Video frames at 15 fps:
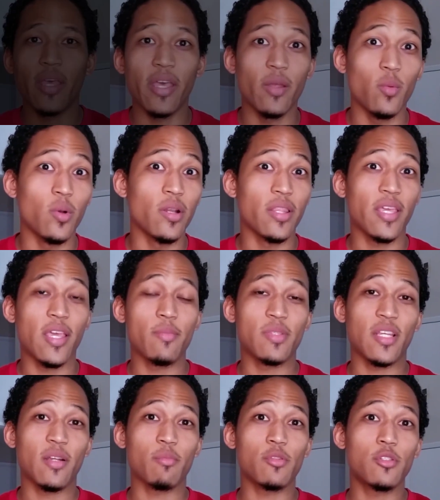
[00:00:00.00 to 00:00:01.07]
and one of the games
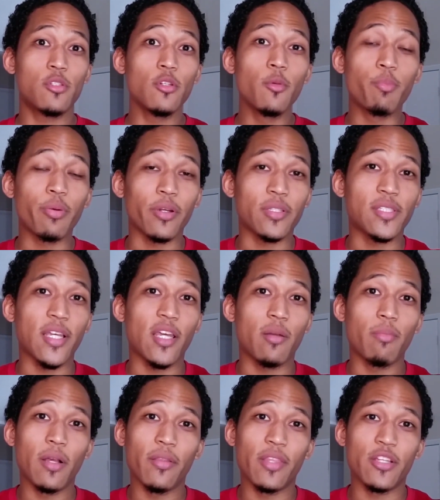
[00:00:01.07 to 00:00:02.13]
that I'm super excited
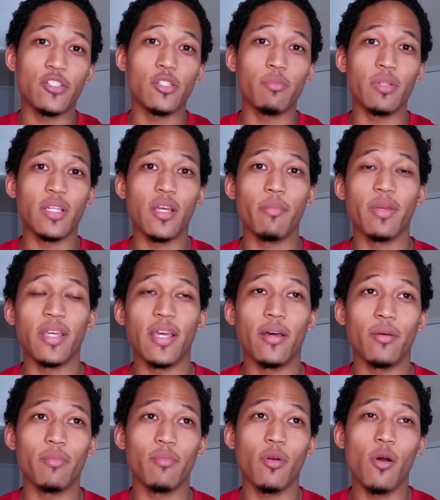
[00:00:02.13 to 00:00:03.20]
about that should be coming
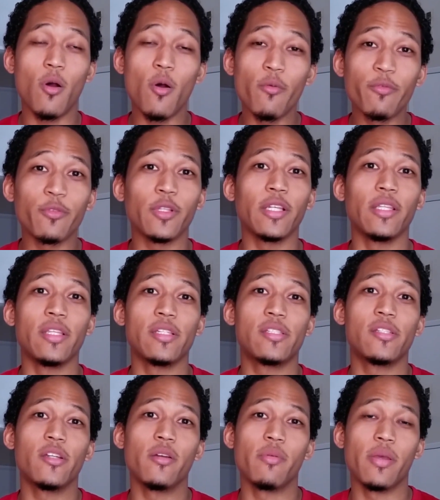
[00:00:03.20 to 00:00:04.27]
out hopefully
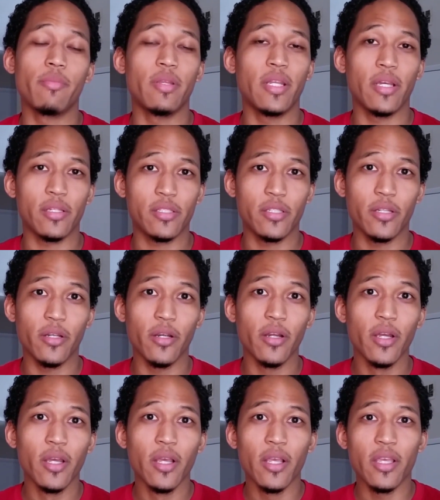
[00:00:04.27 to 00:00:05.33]
this year, maybe next year,
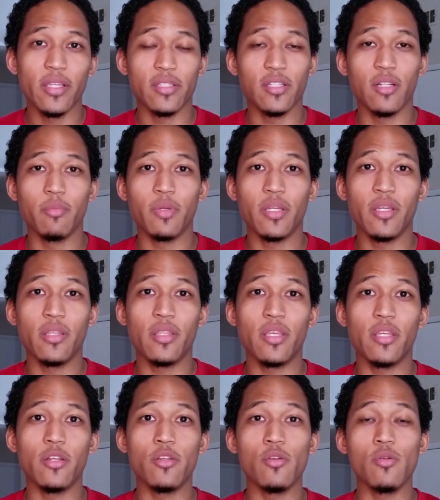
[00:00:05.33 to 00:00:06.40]
is going to be
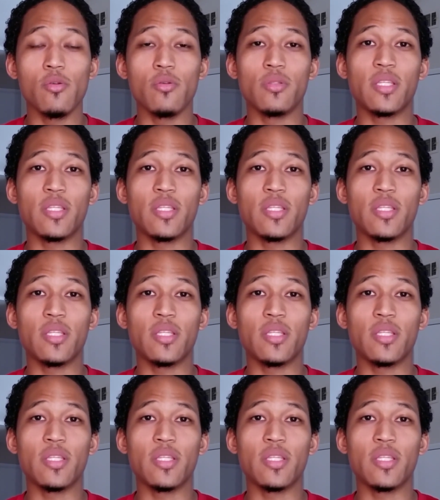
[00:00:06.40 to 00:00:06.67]
the new